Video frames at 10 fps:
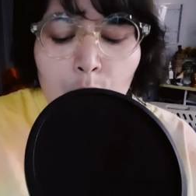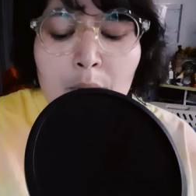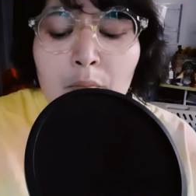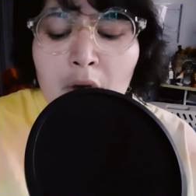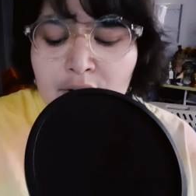
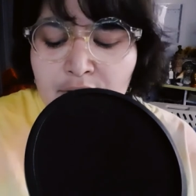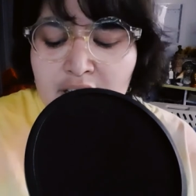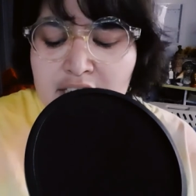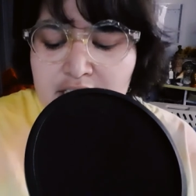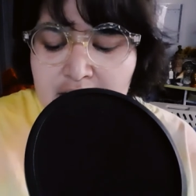What
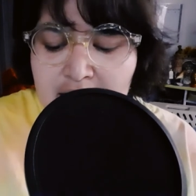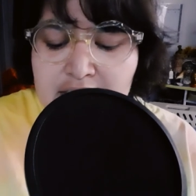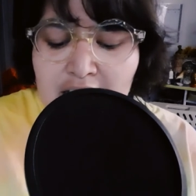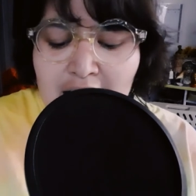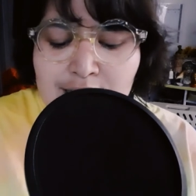marvelous
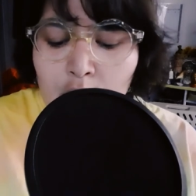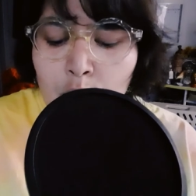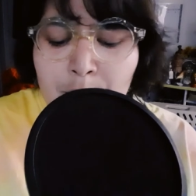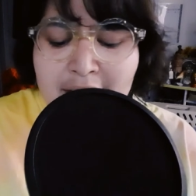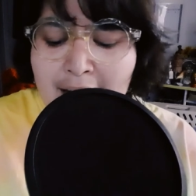sense has
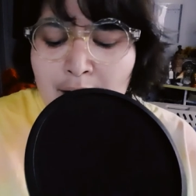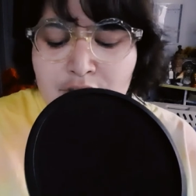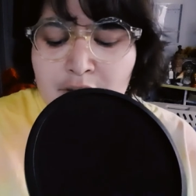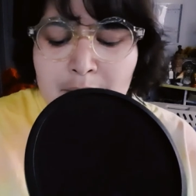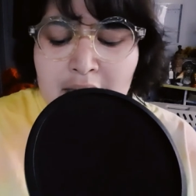opened
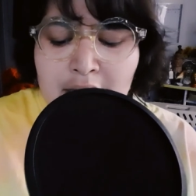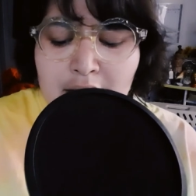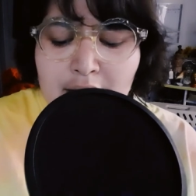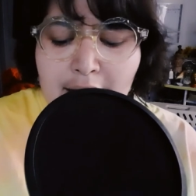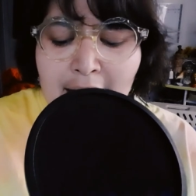out to me?
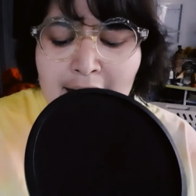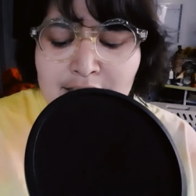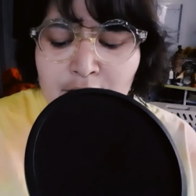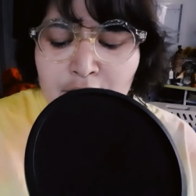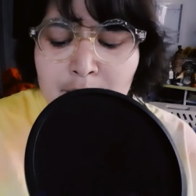
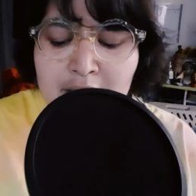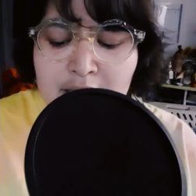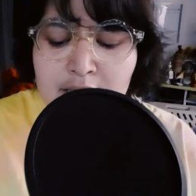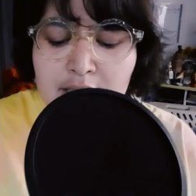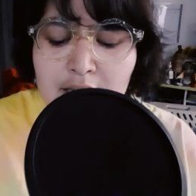asked
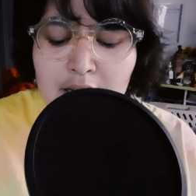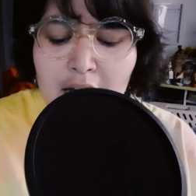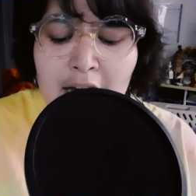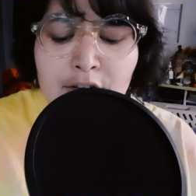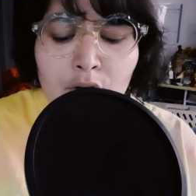Hermes.
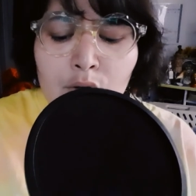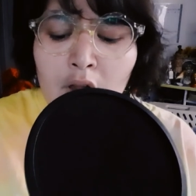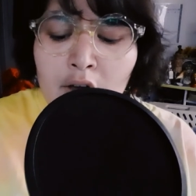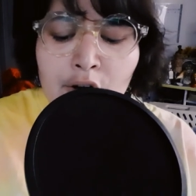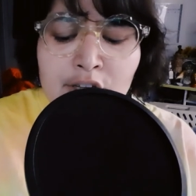I no
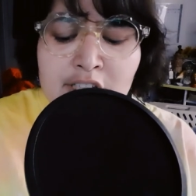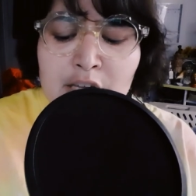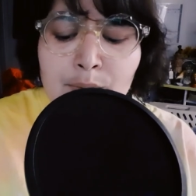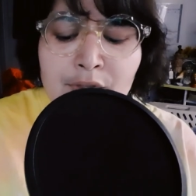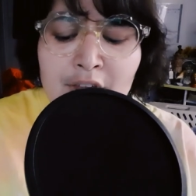longer
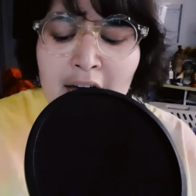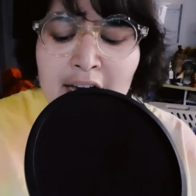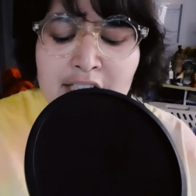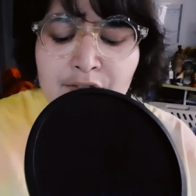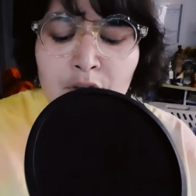see with the
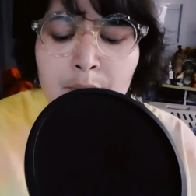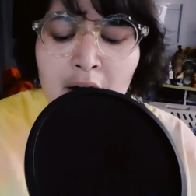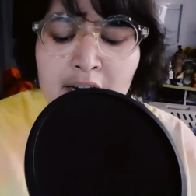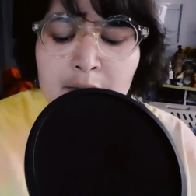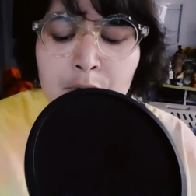eyes of the
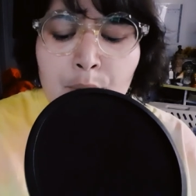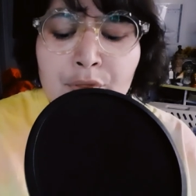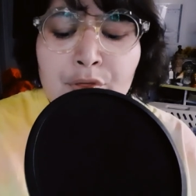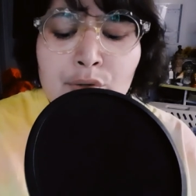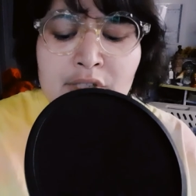body, but
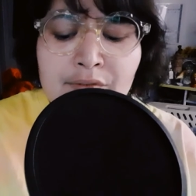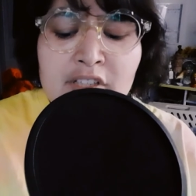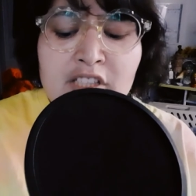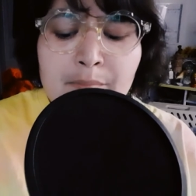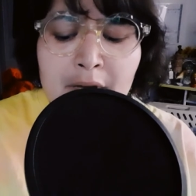with those of
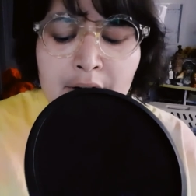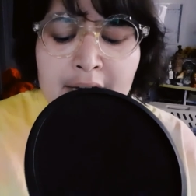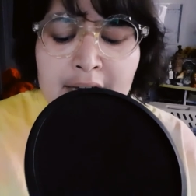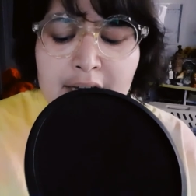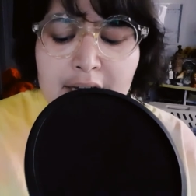the
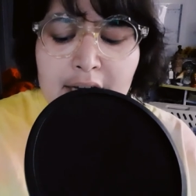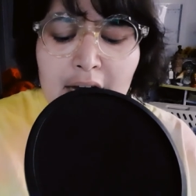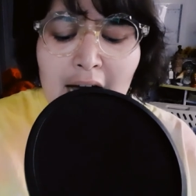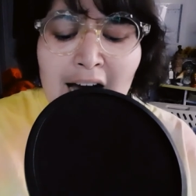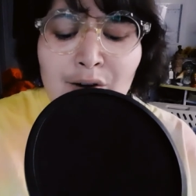spirit.
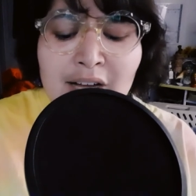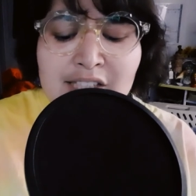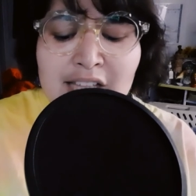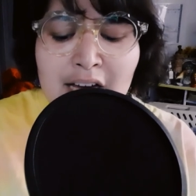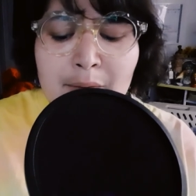How
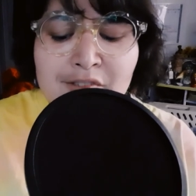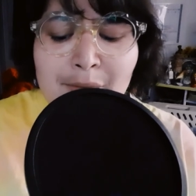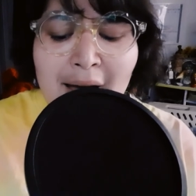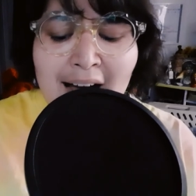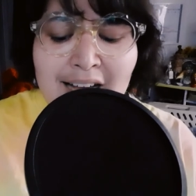has that come to
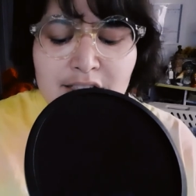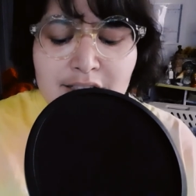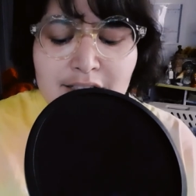pass?